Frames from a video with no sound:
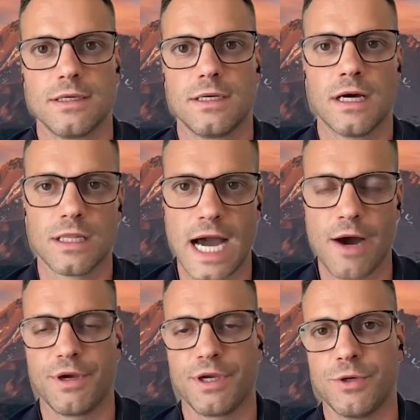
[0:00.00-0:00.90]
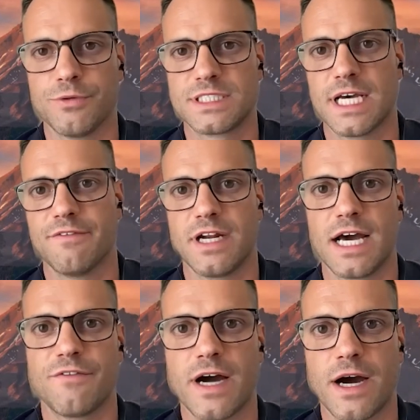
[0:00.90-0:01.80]
allowing you seven and a
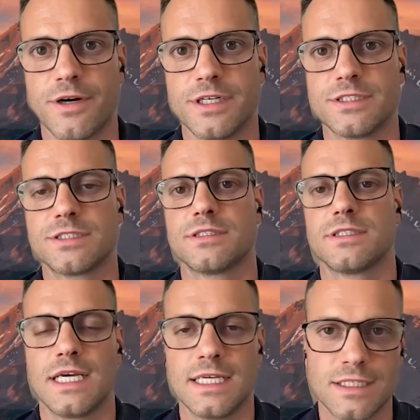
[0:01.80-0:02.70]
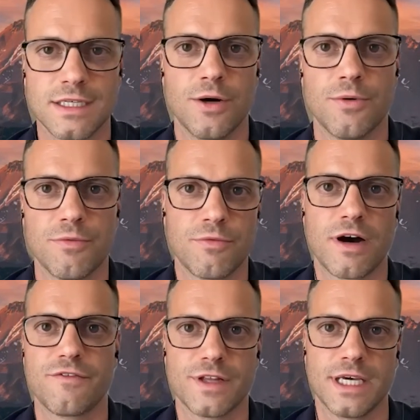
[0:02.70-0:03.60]
half hours. You know,
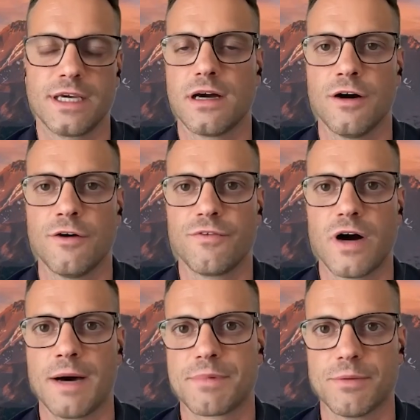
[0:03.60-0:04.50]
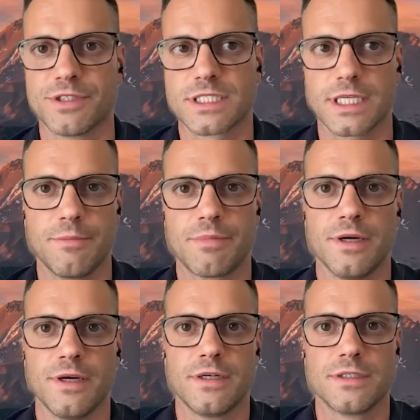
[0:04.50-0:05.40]
roughly, of optimal sleep.
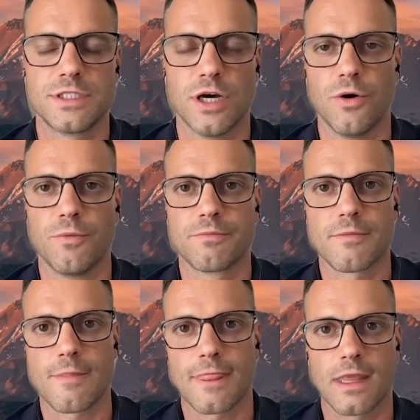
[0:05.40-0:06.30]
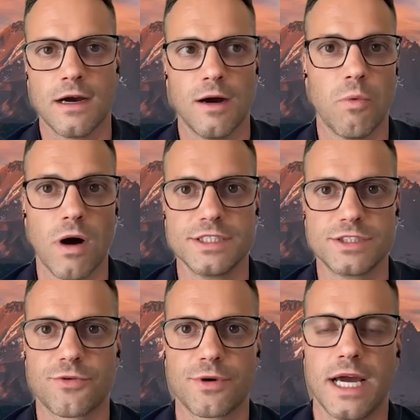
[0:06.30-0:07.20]
So uh, one to
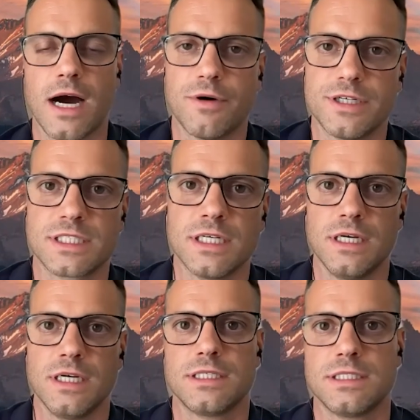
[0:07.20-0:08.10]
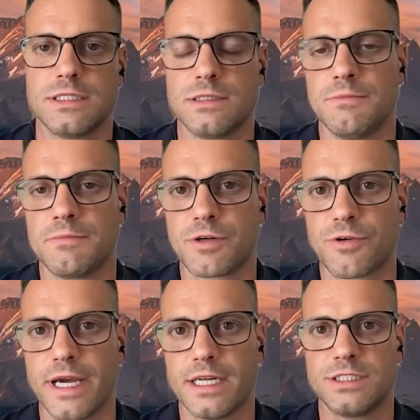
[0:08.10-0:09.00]
three hours,
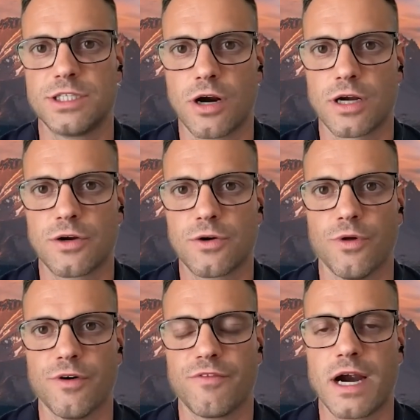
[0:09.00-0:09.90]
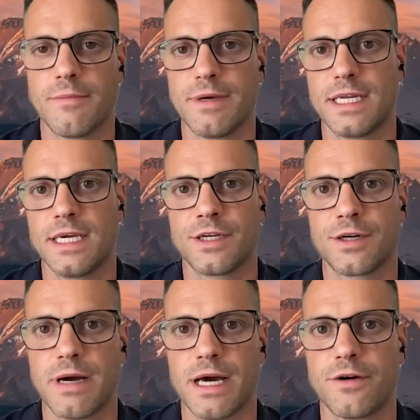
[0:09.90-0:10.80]
create a dark, cool environment in your
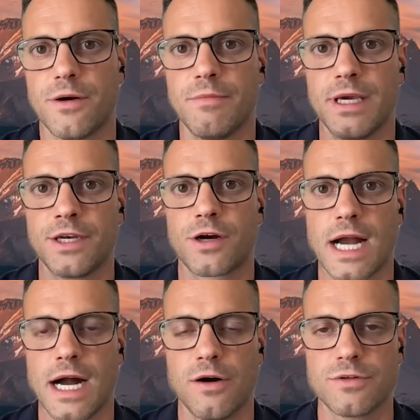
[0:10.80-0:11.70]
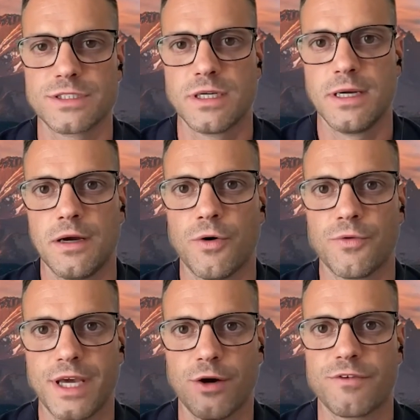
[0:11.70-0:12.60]
bedroom, in your house,
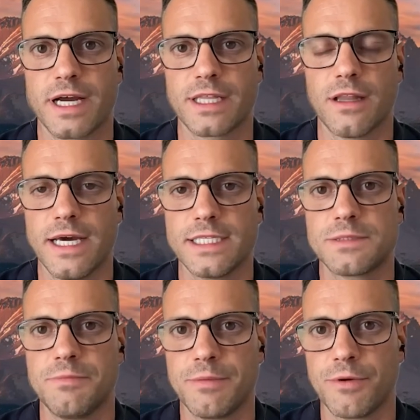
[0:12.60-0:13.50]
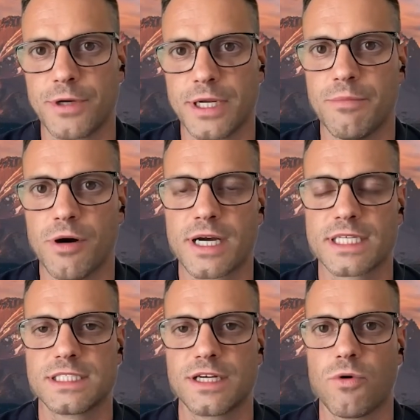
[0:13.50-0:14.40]
only overhead lights, maybe read a book
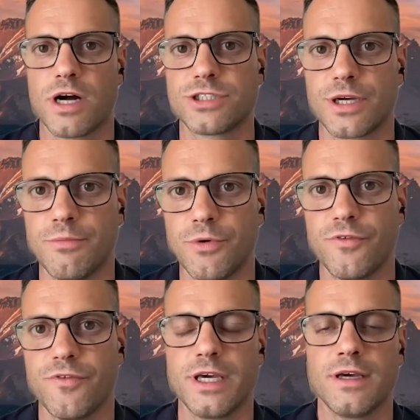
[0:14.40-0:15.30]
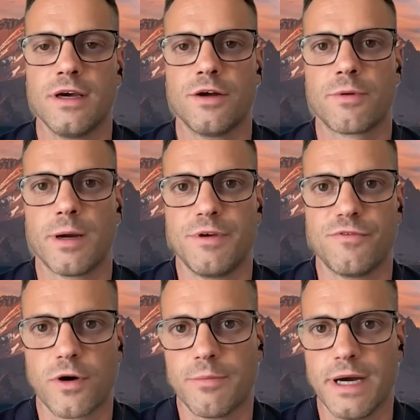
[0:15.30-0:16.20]
instead of watching a movie right
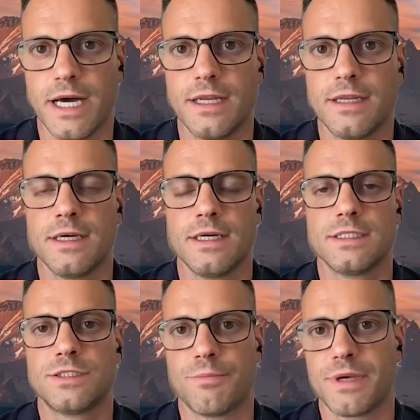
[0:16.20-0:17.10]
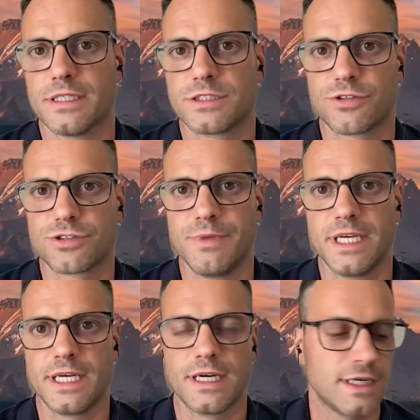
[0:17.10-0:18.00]
before bed. Don't be on social
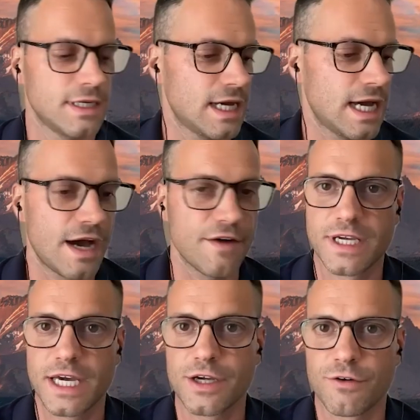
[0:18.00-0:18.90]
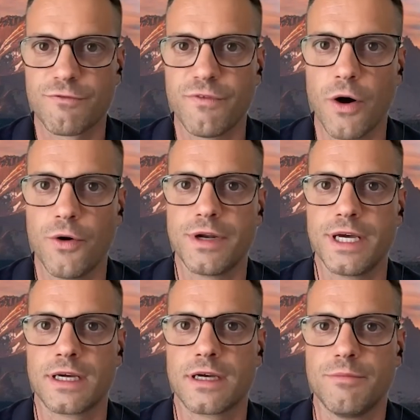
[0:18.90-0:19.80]
media. Have get your phone
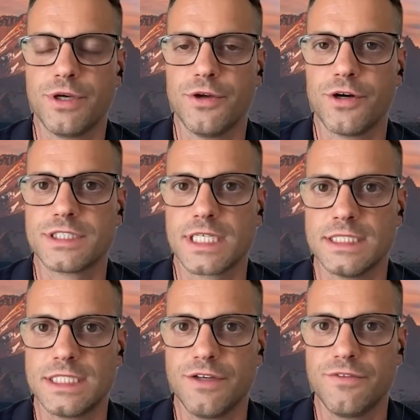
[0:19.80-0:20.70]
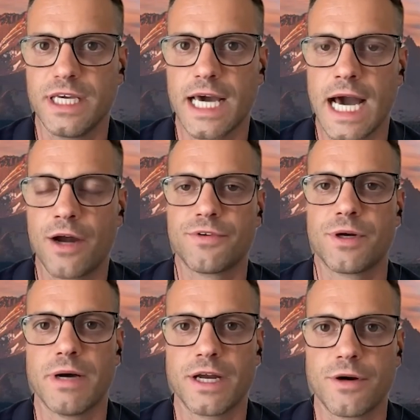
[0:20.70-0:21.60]
and computers and T V out of your
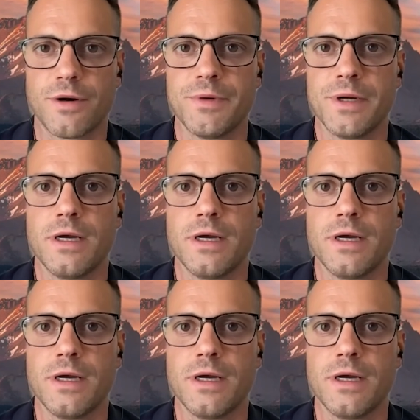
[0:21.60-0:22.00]
bedroom.